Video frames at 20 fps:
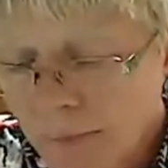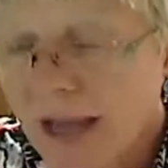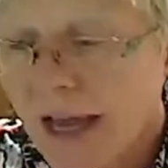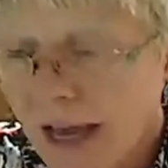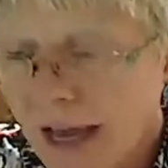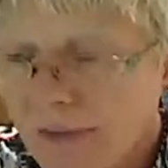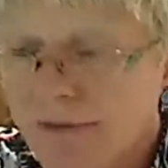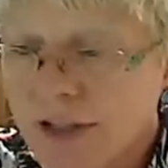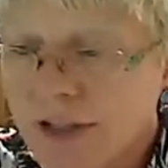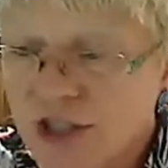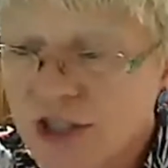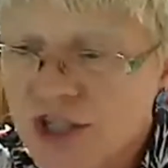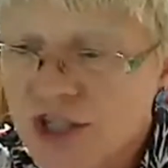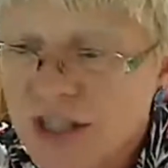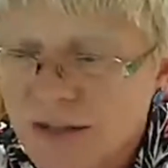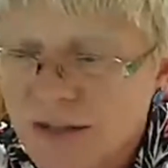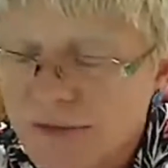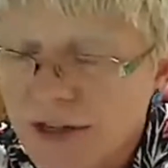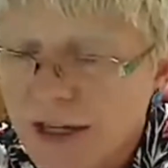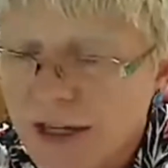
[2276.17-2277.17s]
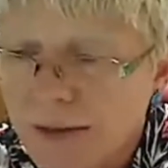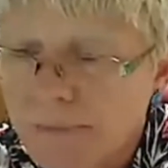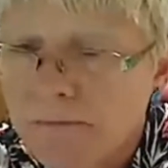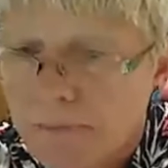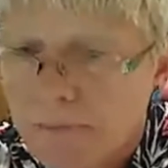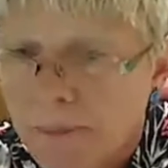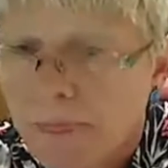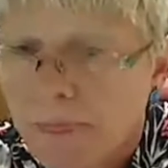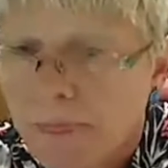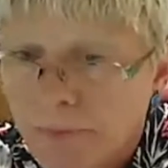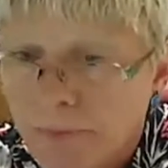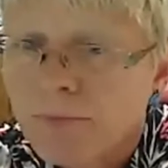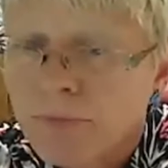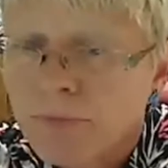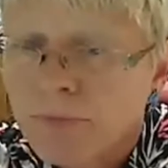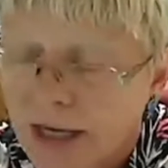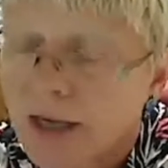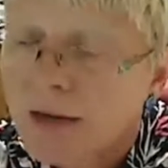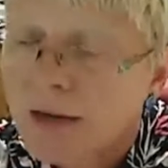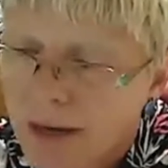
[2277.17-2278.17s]
my average CVM,
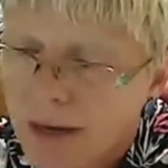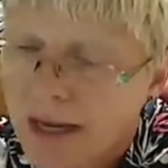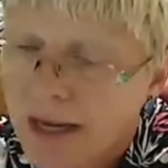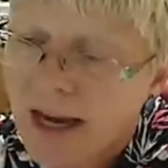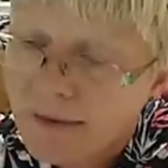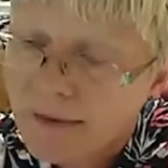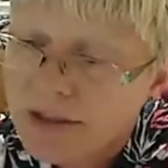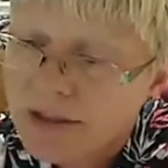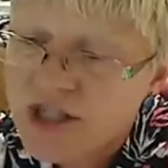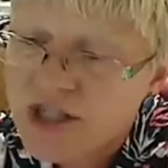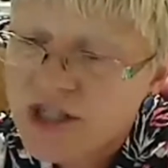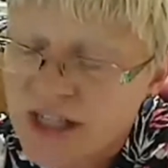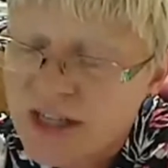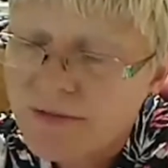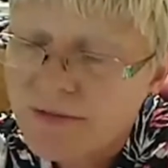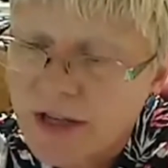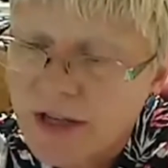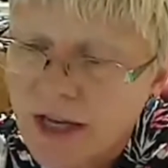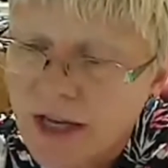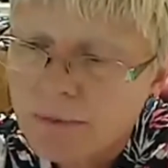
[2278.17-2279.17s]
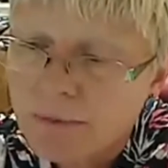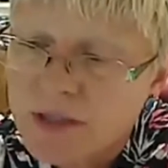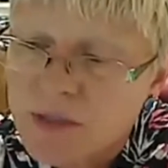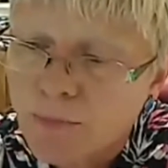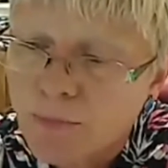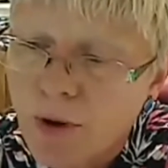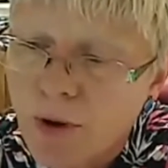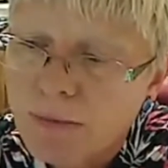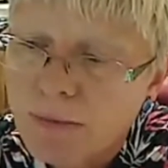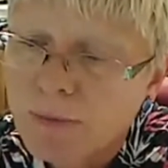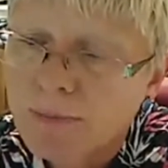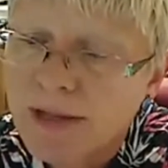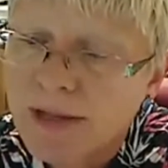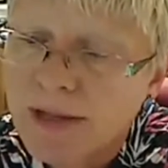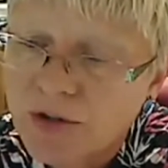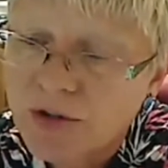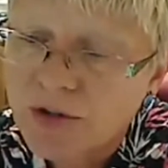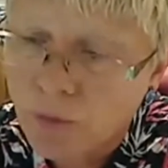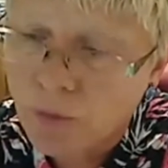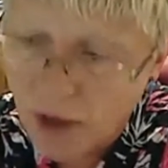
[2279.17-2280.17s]
my average CVM is
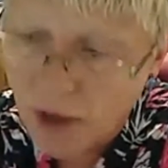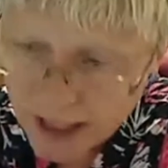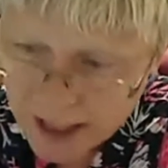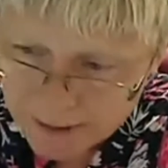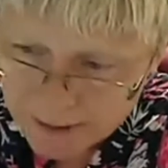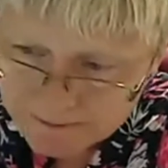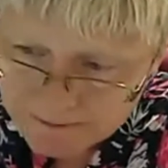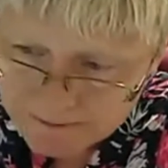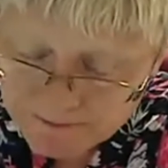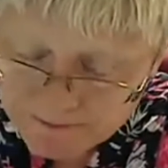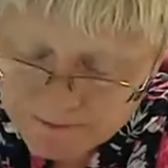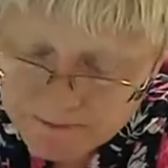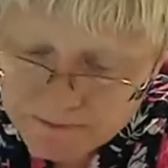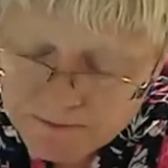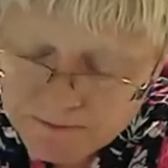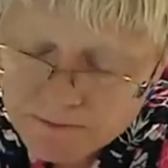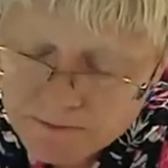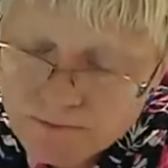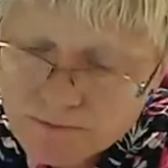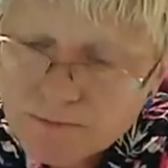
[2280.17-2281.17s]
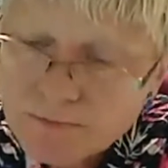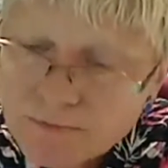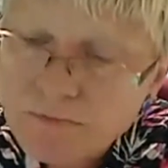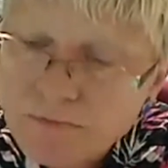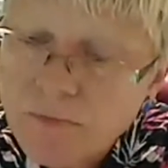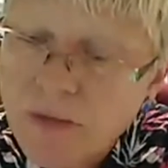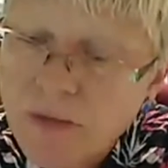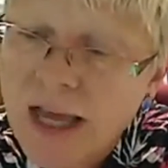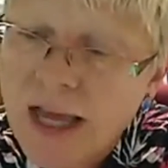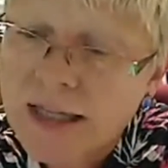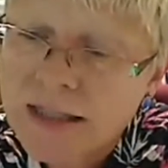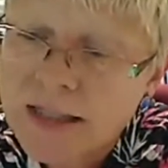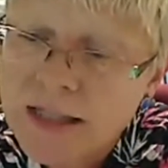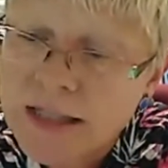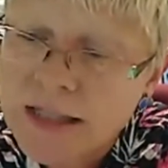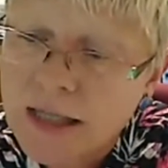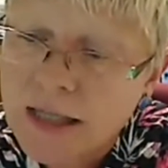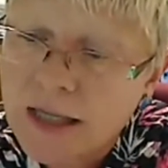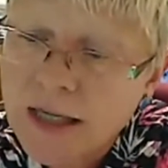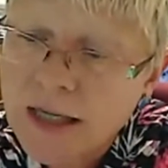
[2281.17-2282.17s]
probably 20.
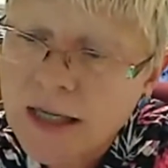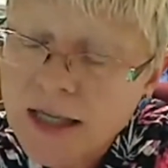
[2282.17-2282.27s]
And